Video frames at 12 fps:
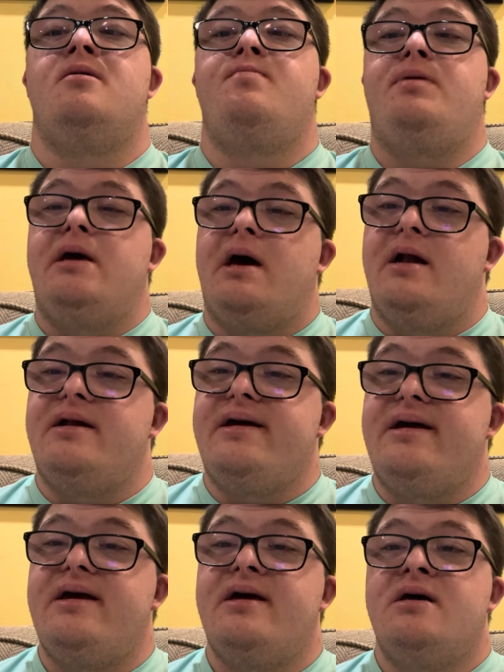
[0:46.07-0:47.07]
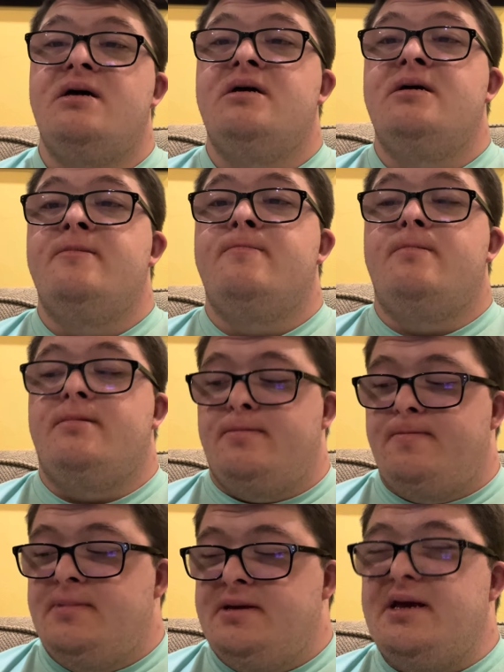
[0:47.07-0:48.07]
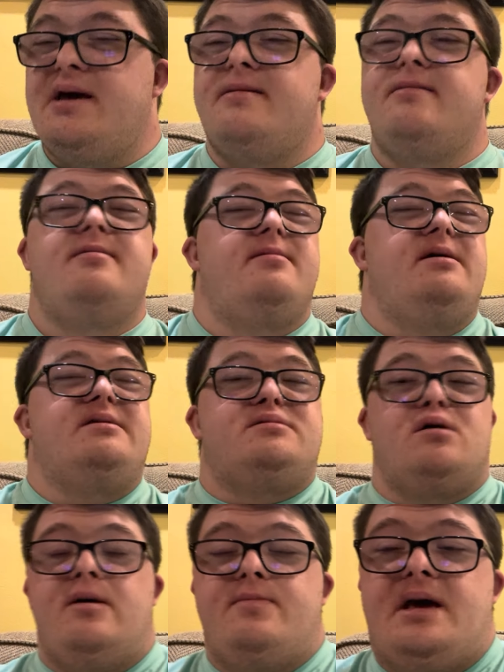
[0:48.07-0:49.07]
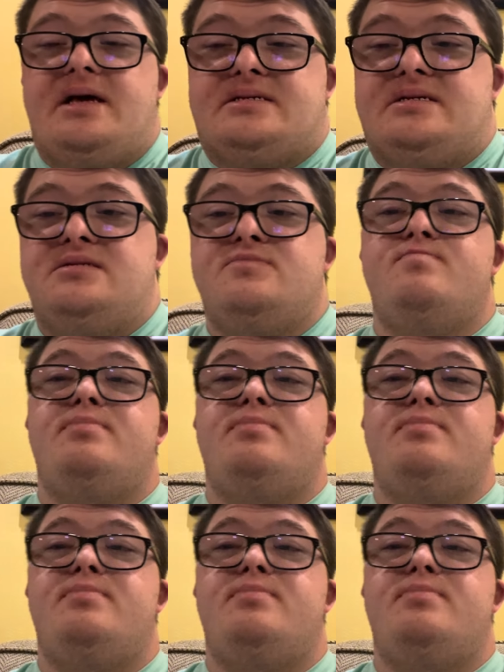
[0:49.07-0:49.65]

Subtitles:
PLE. Yeah, it's so amazing.